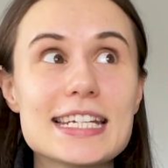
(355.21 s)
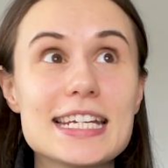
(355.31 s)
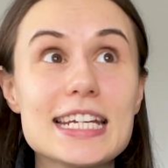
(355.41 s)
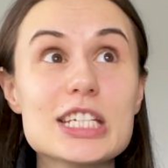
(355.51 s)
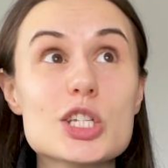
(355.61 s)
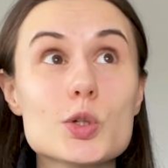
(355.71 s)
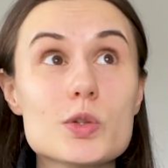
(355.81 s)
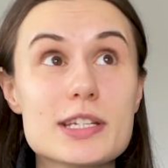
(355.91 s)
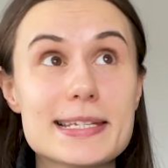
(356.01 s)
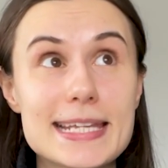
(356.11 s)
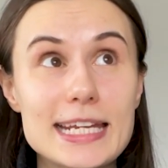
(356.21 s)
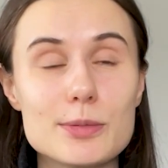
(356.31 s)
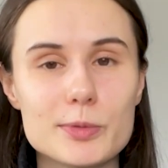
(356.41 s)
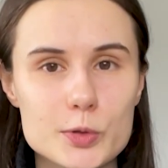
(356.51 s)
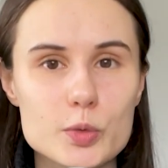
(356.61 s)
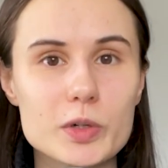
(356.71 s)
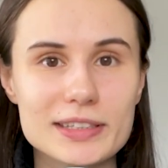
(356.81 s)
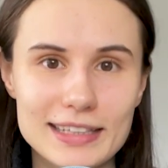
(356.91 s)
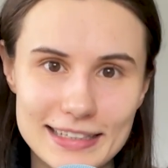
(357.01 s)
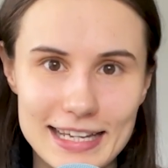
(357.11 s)
it's not sustainable to
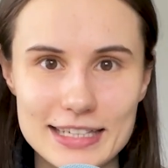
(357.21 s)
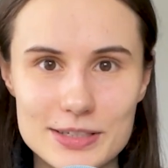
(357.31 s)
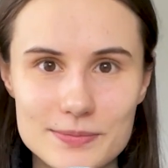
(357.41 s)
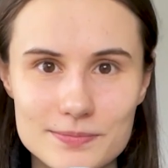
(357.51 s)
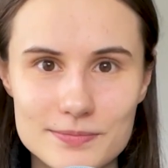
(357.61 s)
work like that.